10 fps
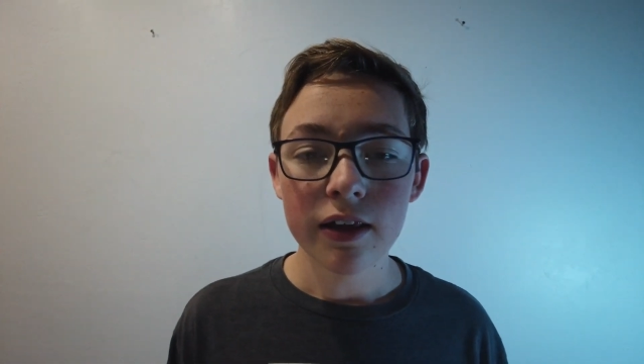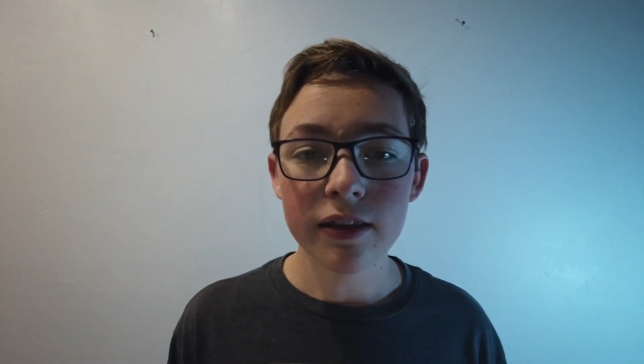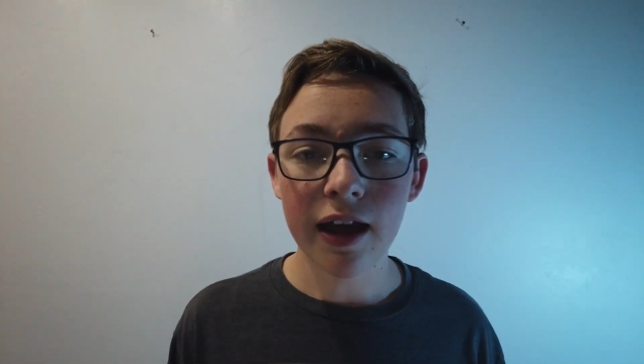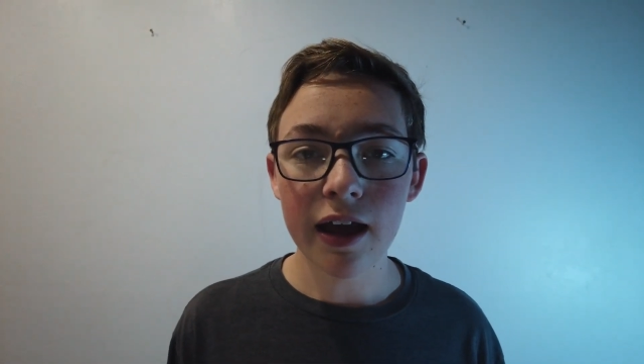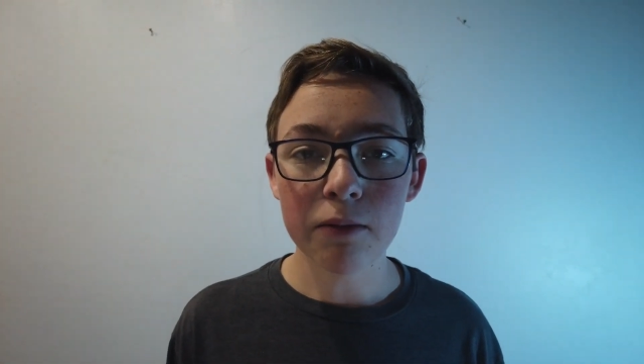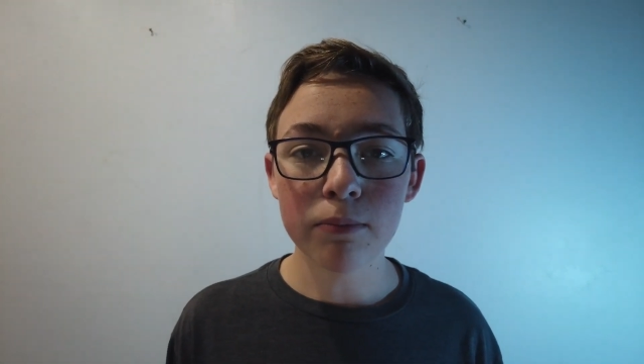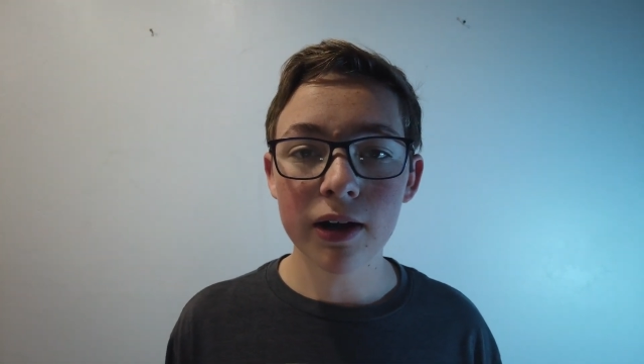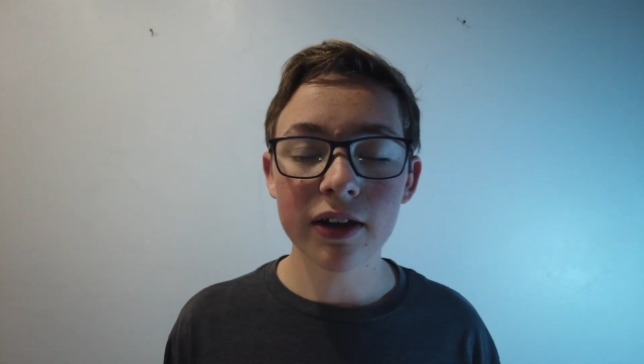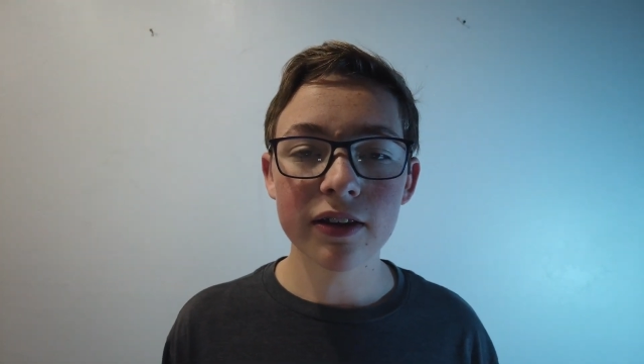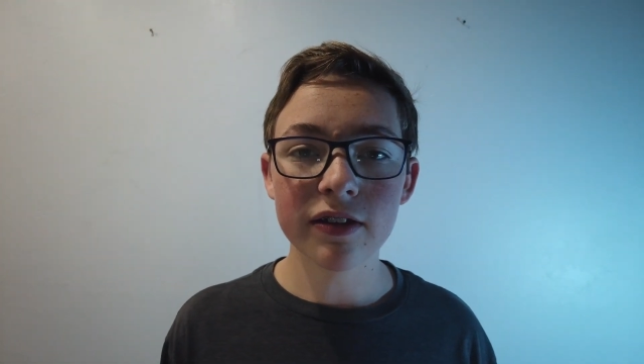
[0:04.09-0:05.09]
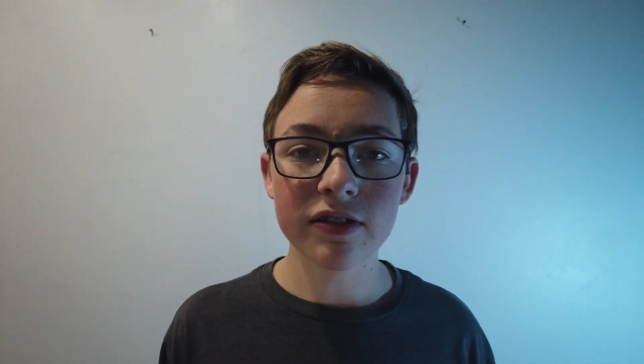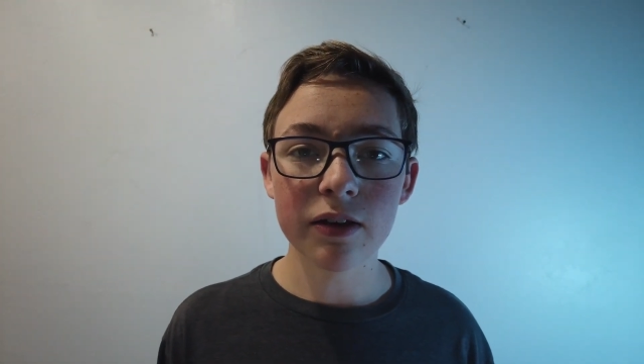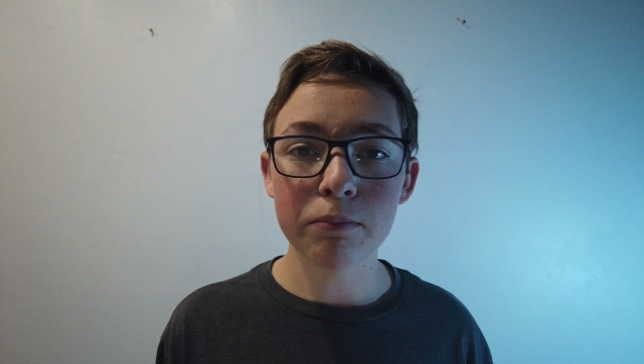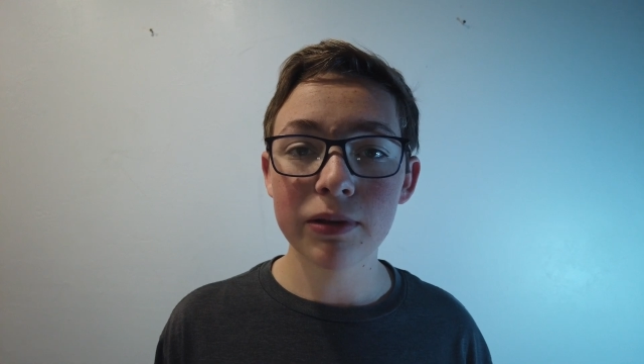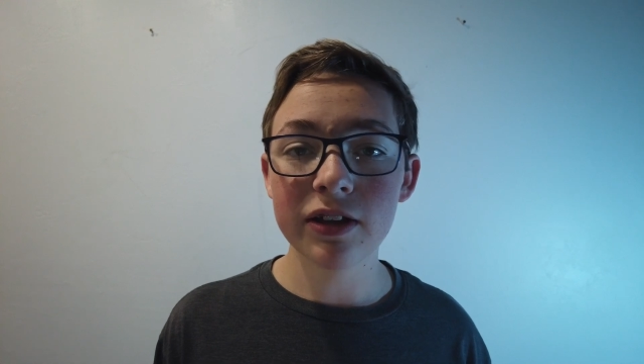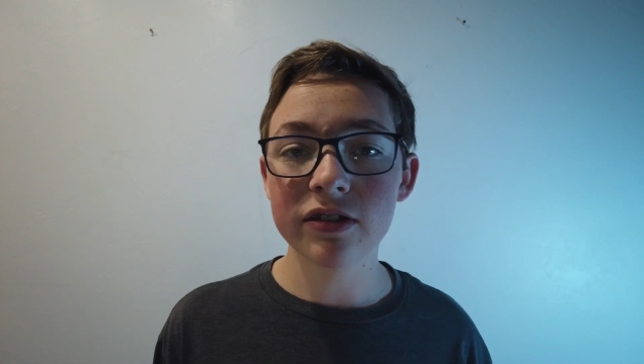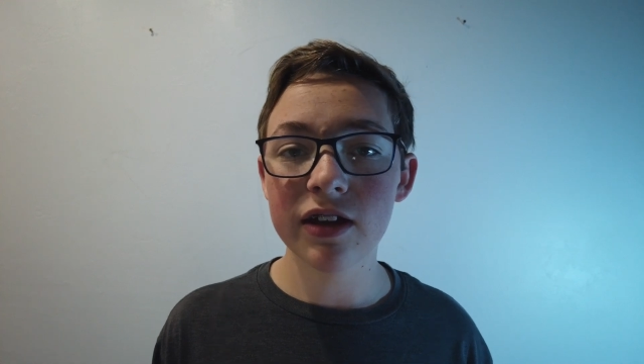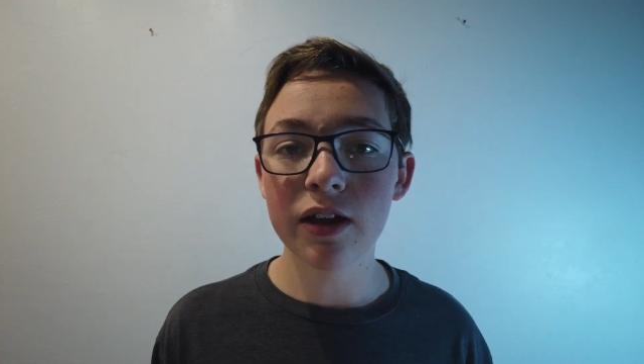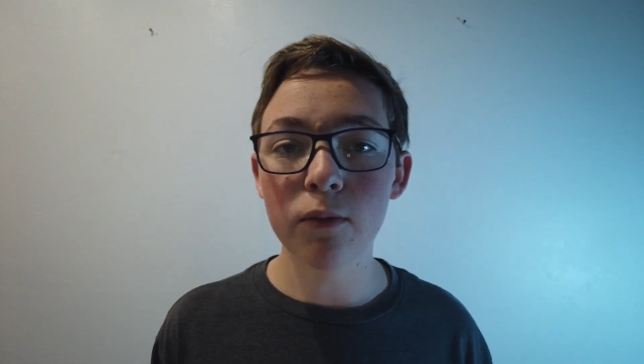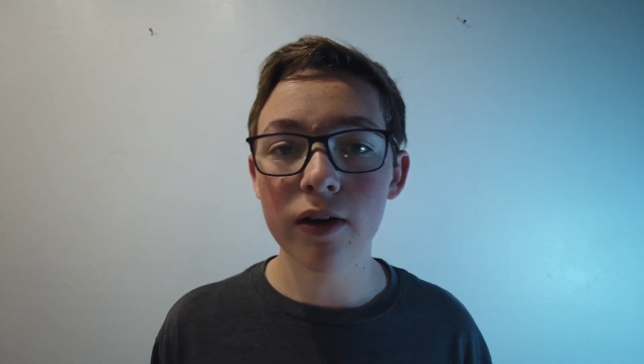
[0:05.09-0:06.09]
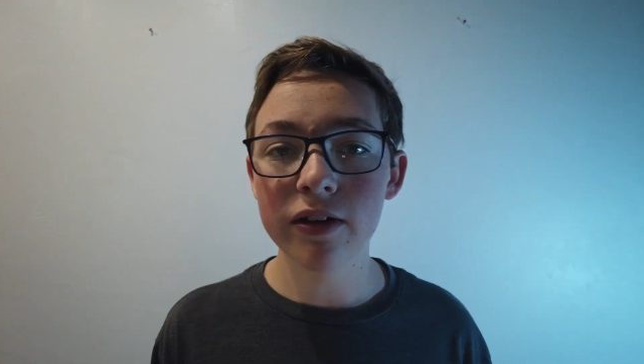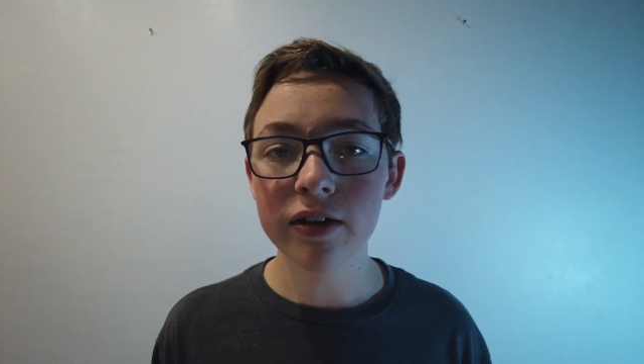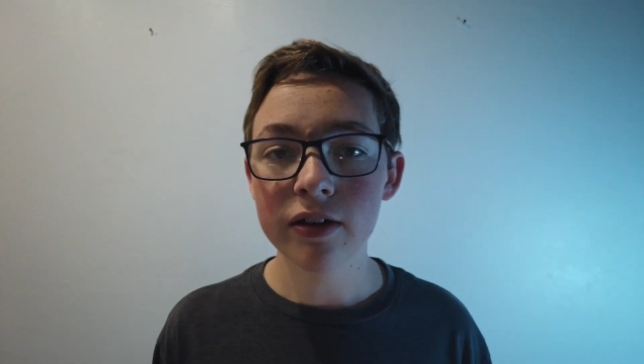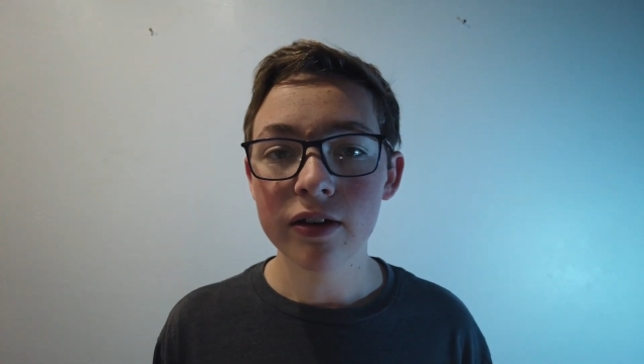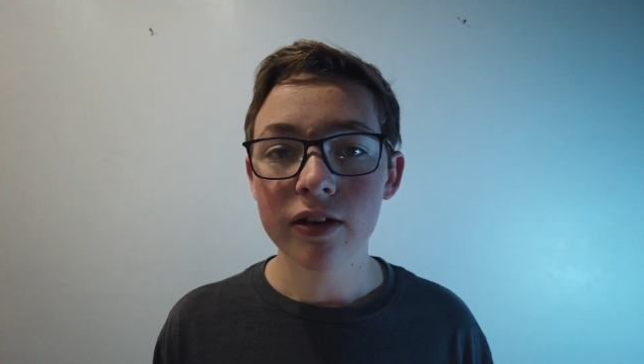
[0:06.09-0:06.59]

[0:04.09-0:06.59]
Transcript: that had a bucket that said, "Please take one"?